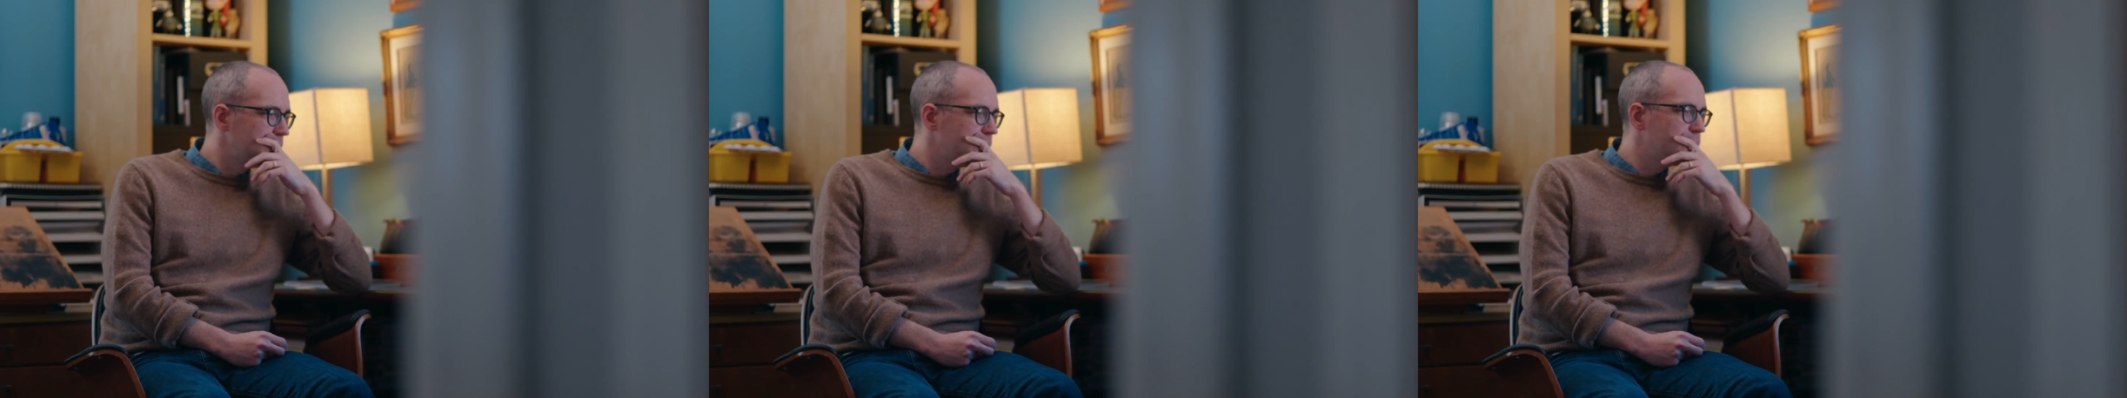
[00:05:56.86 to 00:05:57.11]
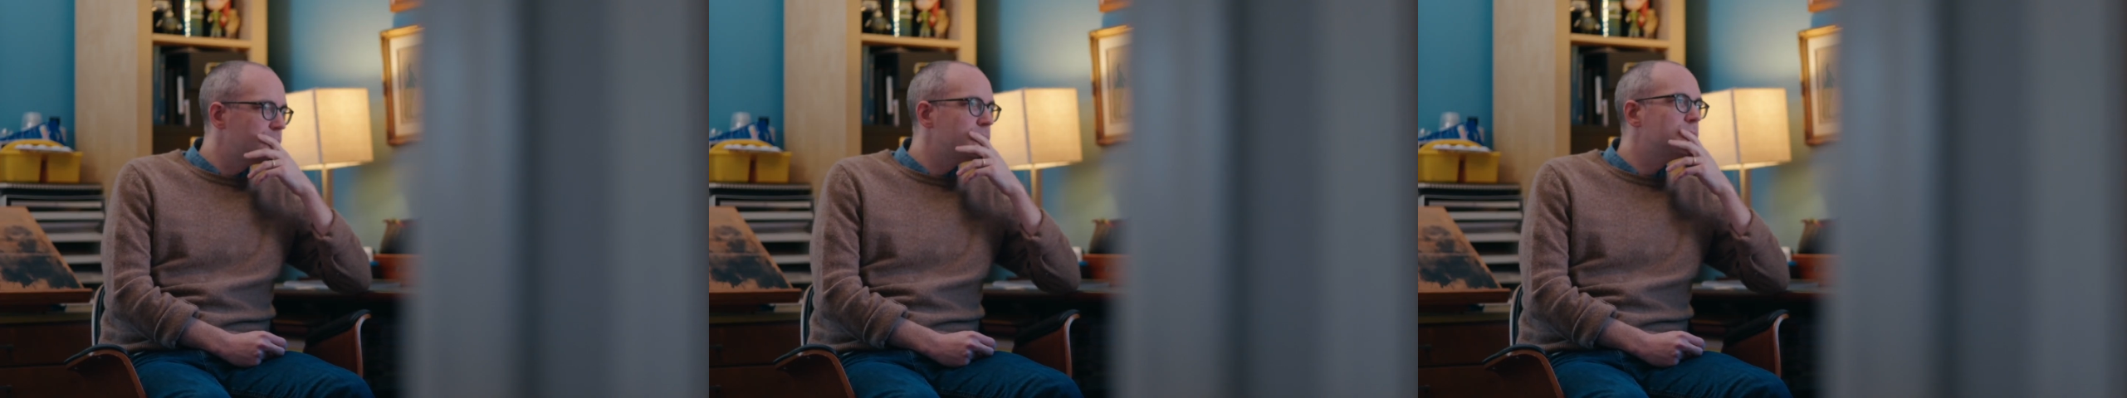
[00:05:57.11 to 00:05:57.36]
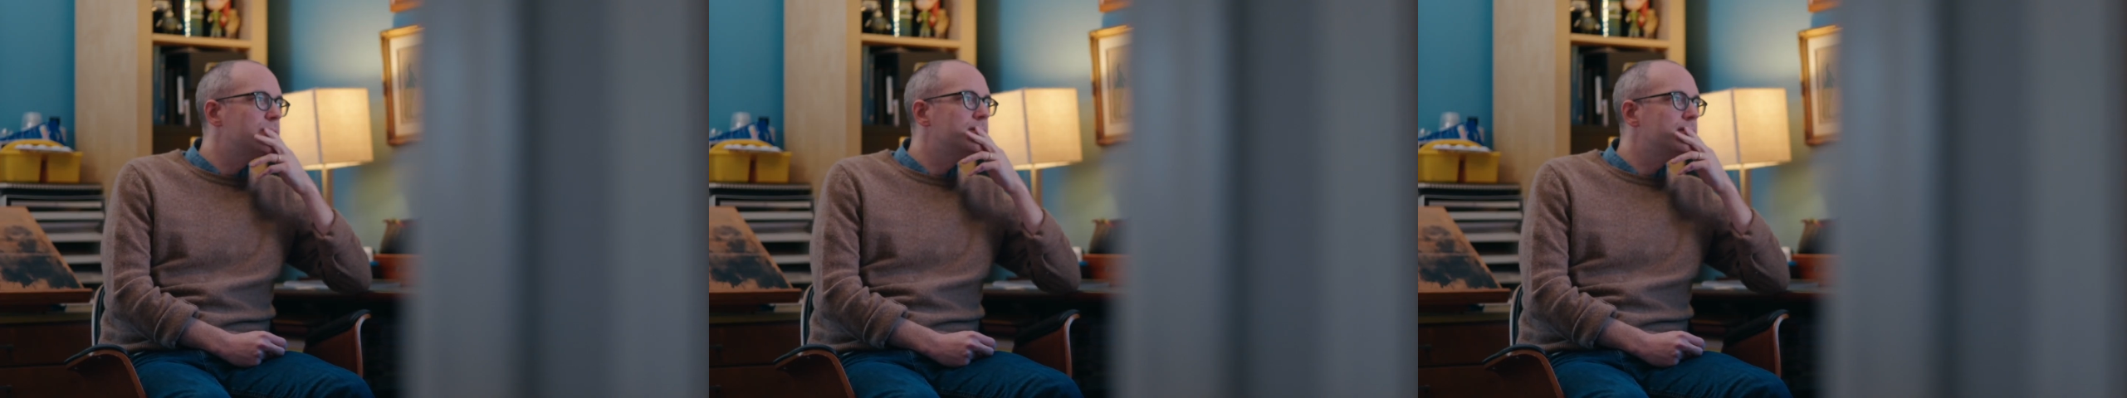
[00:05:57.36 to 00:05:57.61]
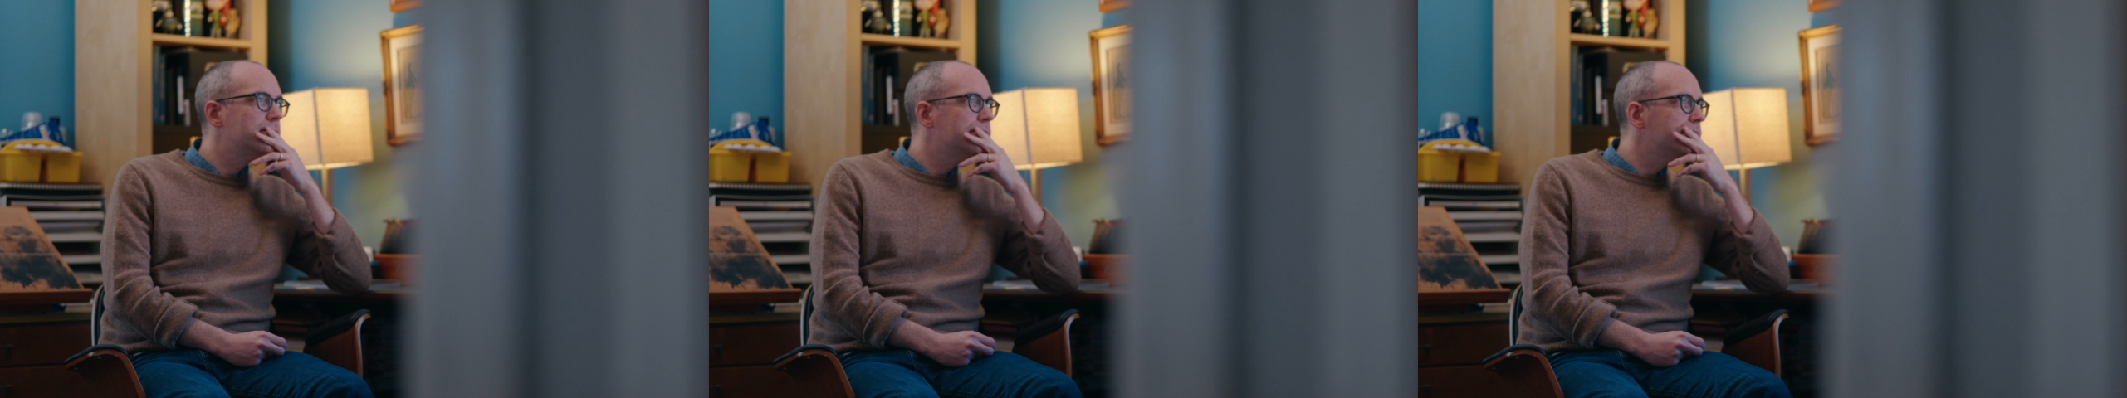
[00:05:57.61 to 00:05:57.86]
When I looked
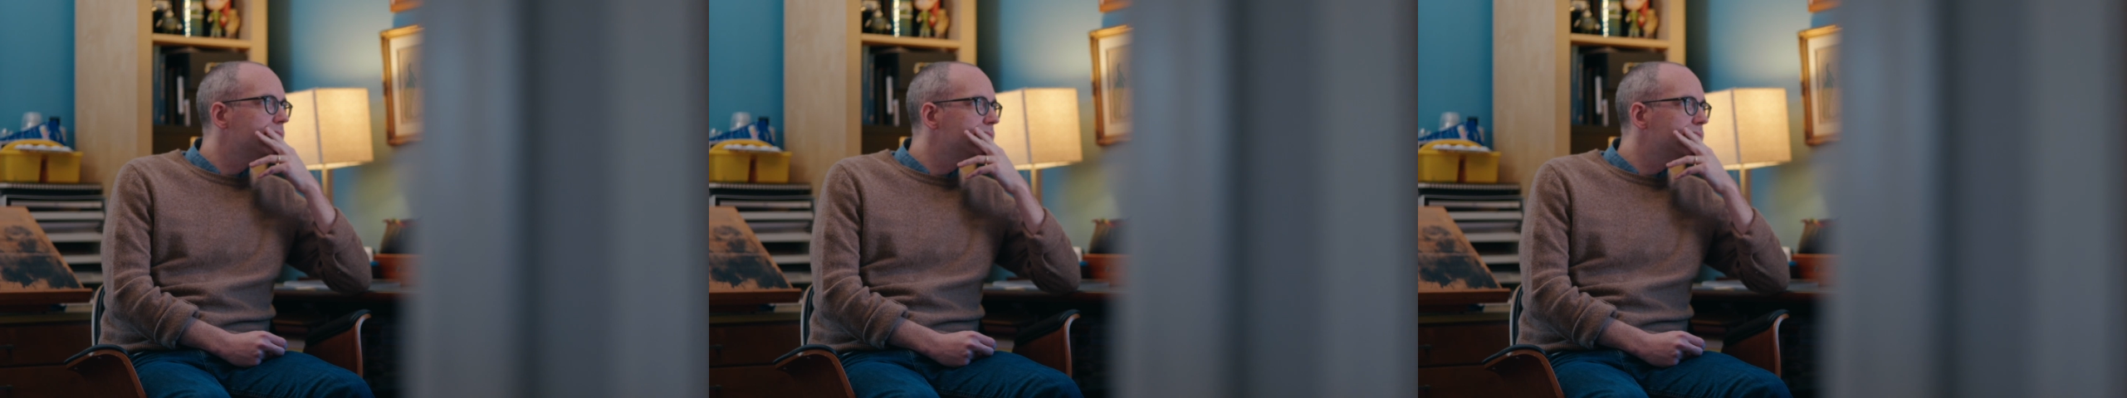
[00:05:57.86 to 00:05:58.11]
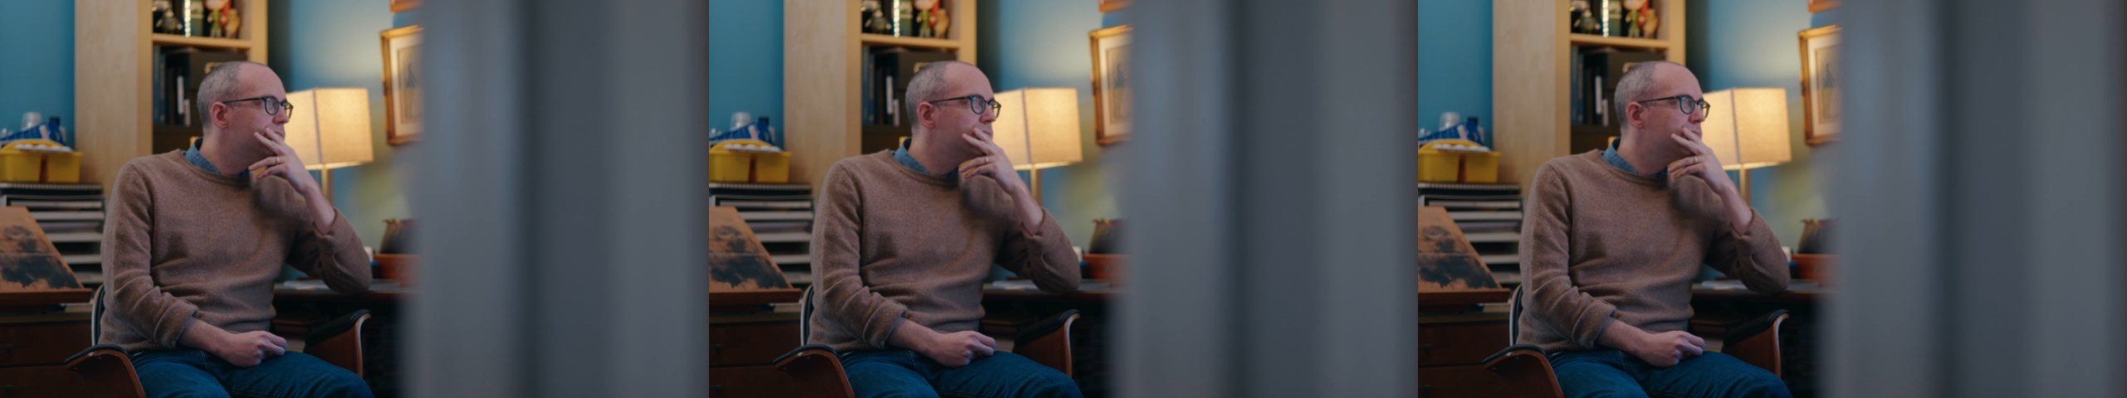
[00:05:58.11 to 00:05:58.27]
back, I saw